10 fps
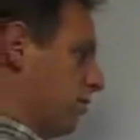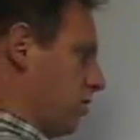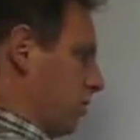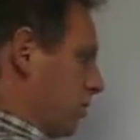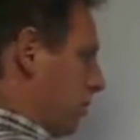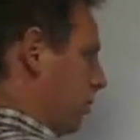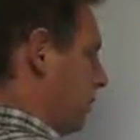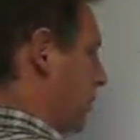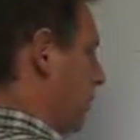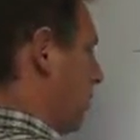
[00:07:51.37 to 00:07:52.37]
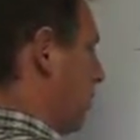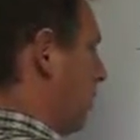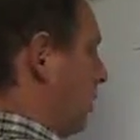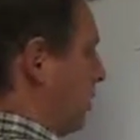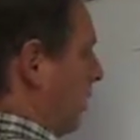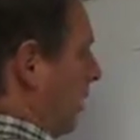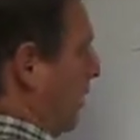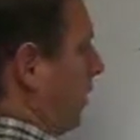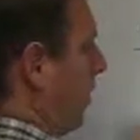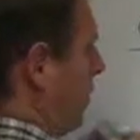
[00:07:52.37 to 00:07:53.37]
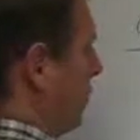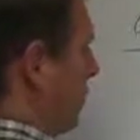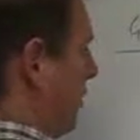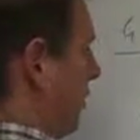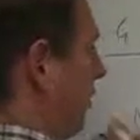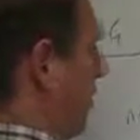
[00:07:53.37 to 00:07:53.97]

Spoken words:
children, okay, on all those different